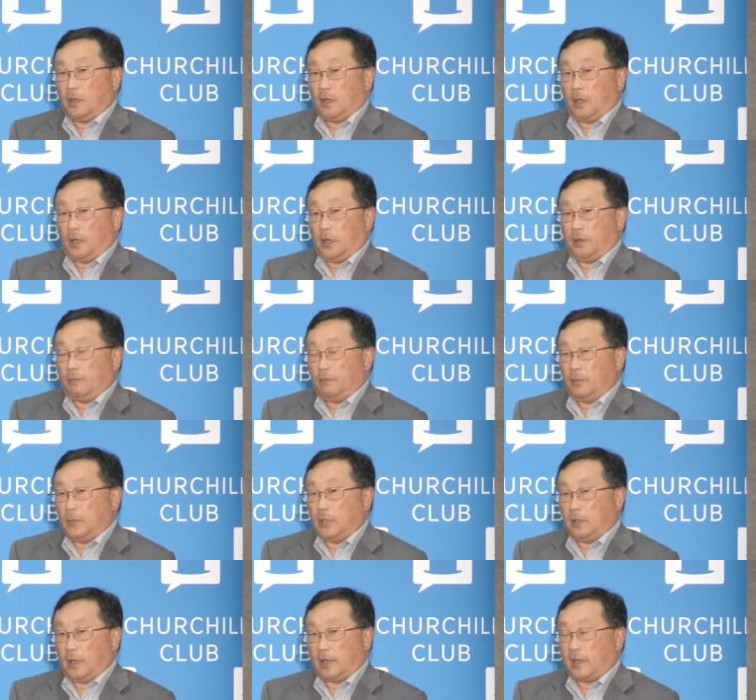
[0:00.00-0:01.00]
um,
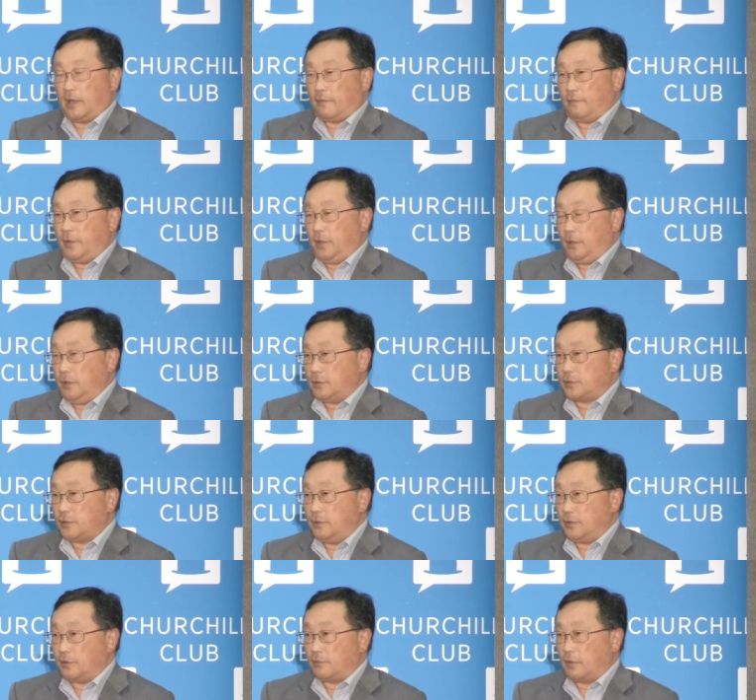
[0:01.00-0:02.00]
like every
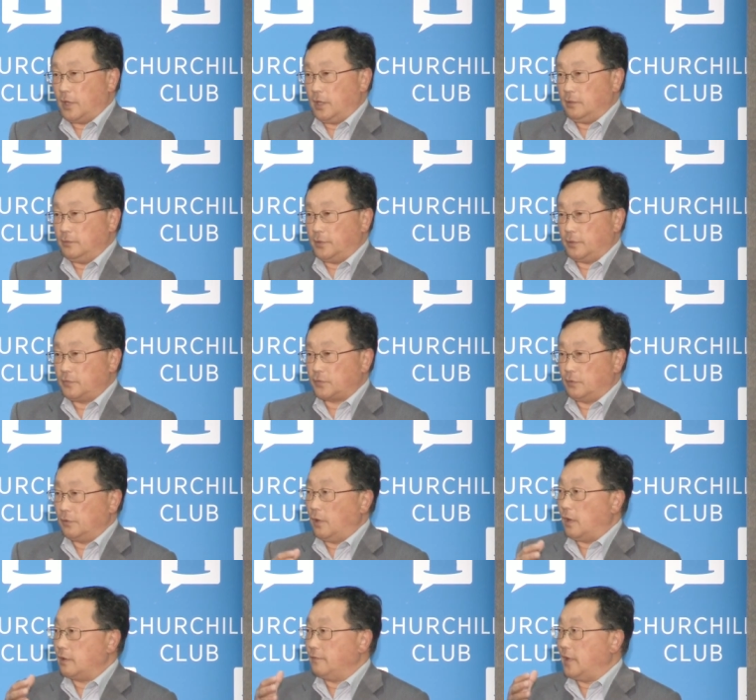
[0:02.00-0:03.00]
turnaround, there was a
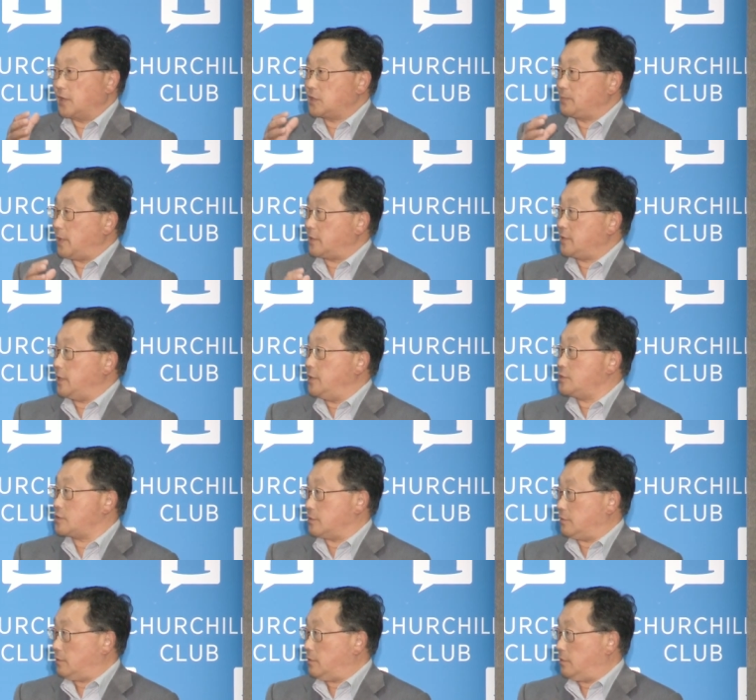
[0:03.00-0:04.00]
lot of
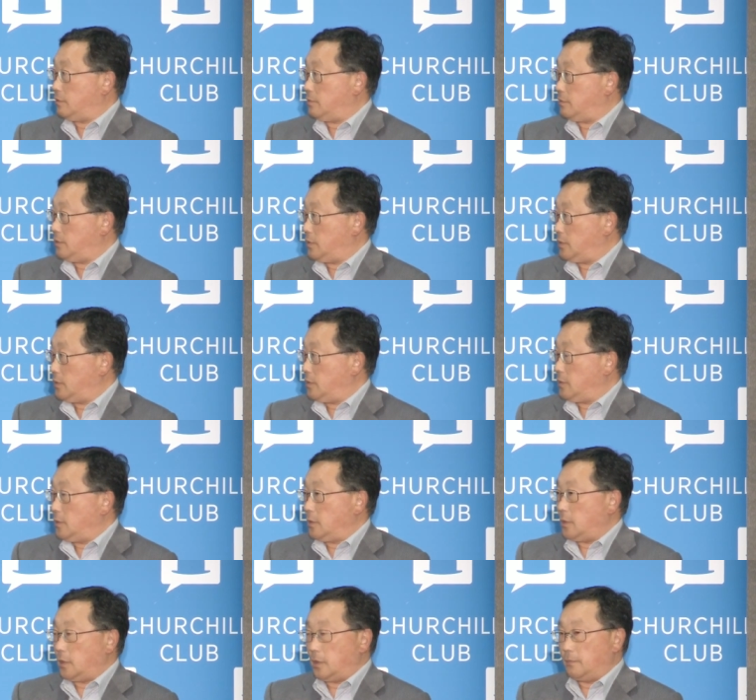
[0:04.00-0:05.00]
expectation
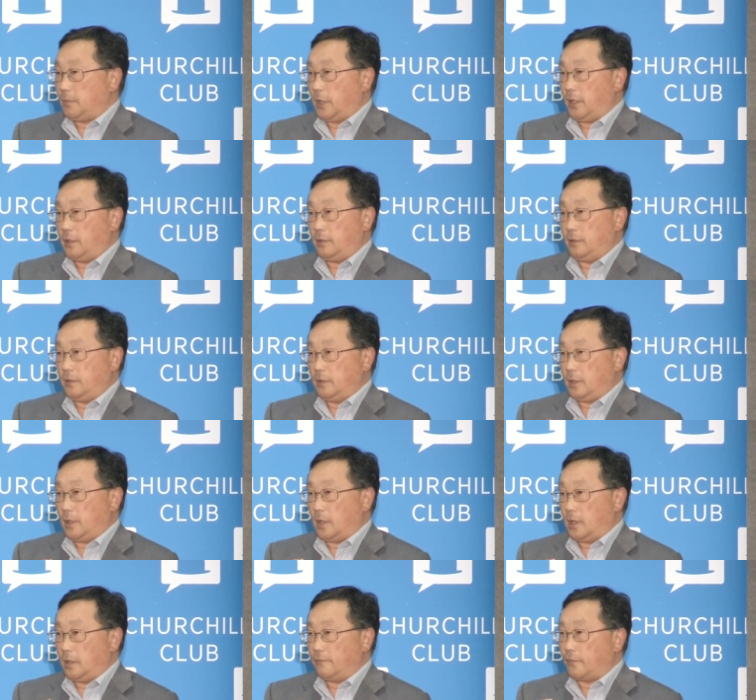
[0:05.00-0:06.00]
um, and
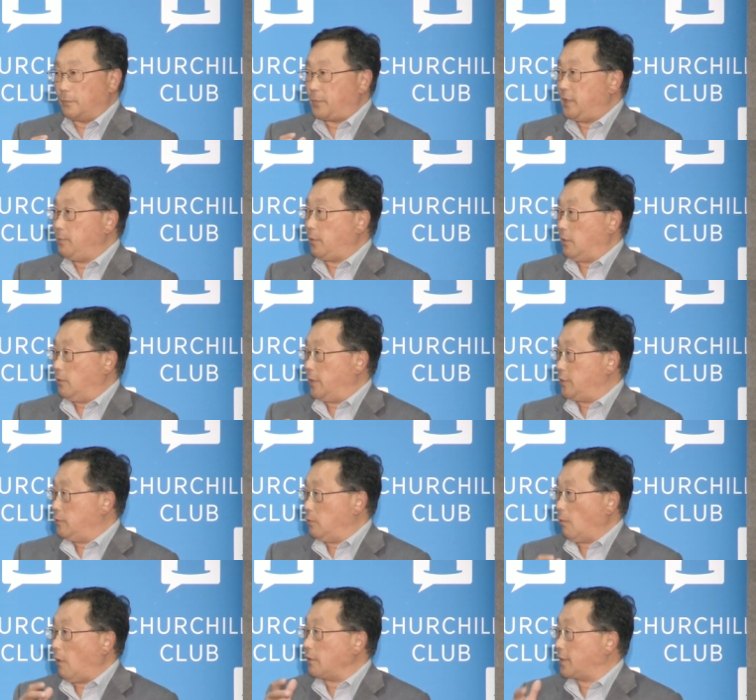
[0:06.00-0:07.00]
uh, for people when
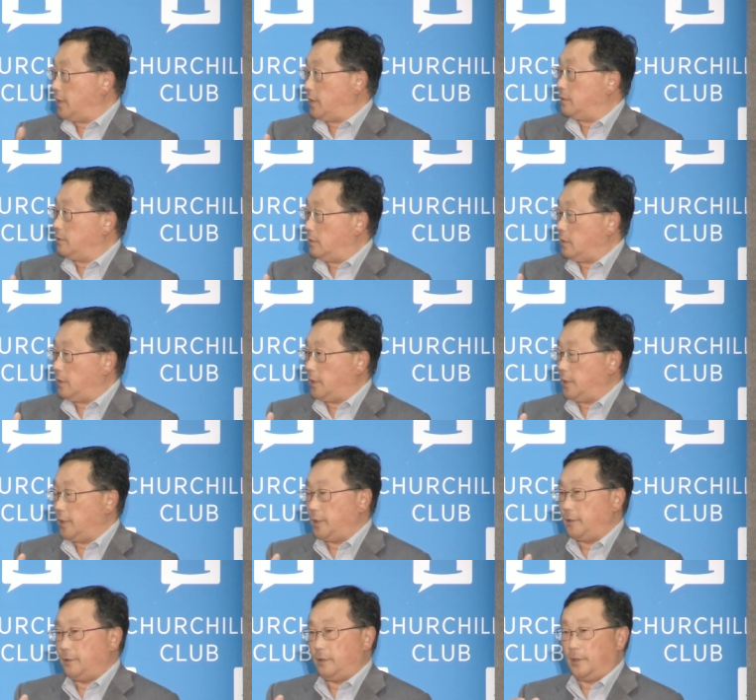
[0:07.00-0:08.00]
you walk in,
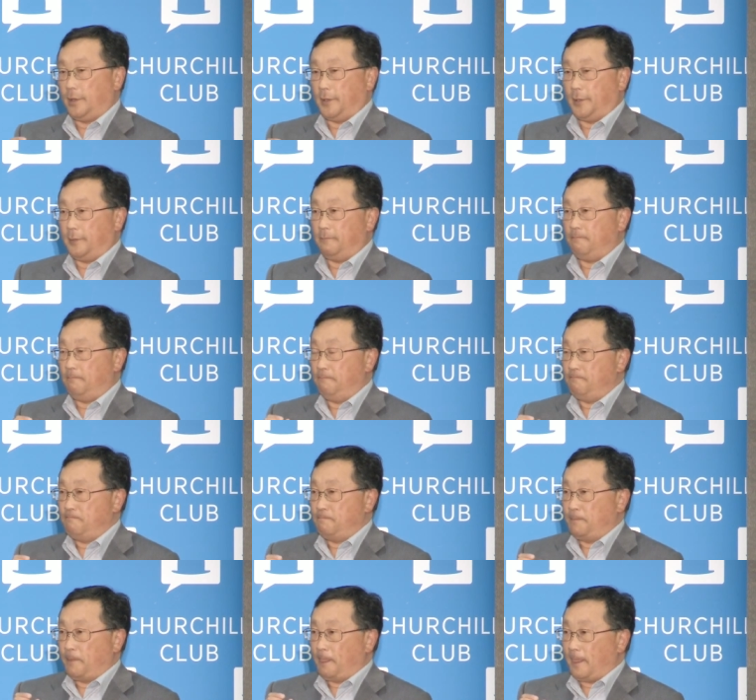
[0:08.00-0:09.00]
and um,
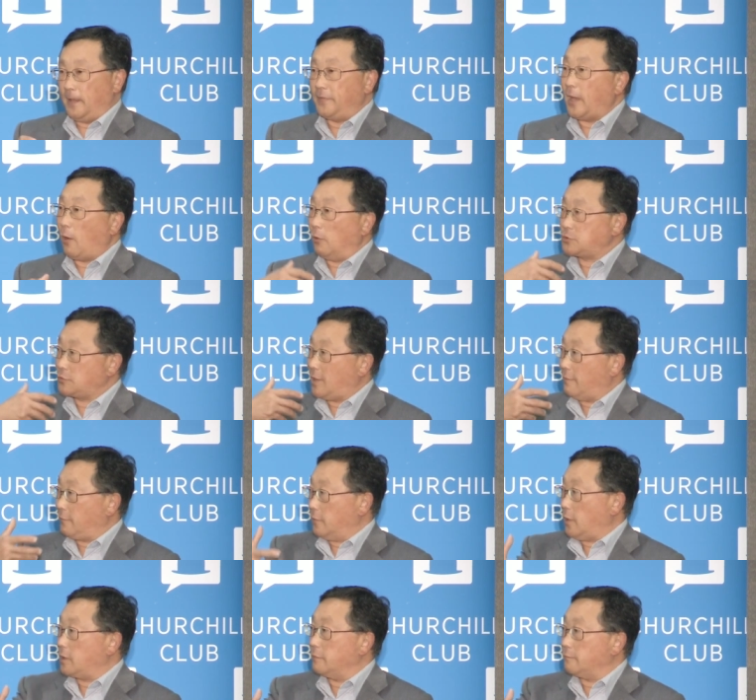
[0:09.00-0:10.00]
and they also have a
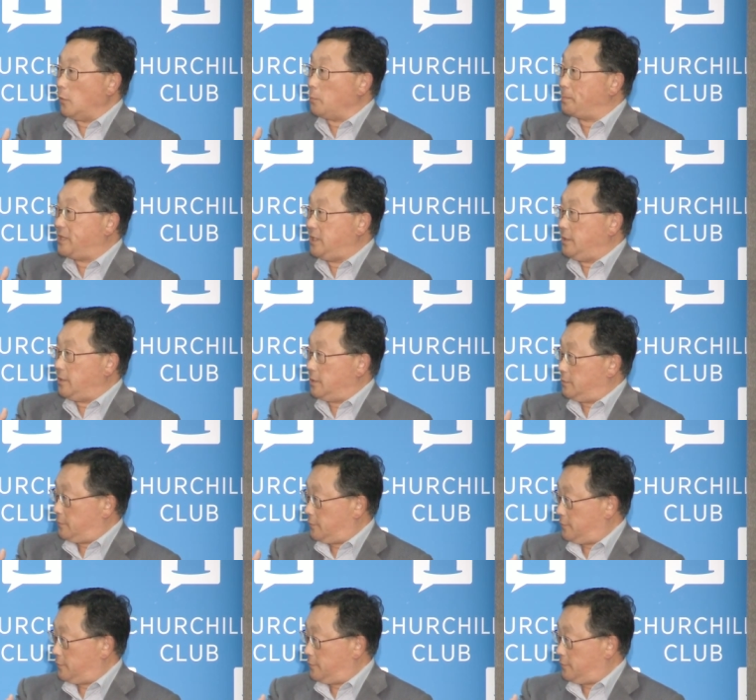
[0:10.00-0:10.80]
lot of opinion.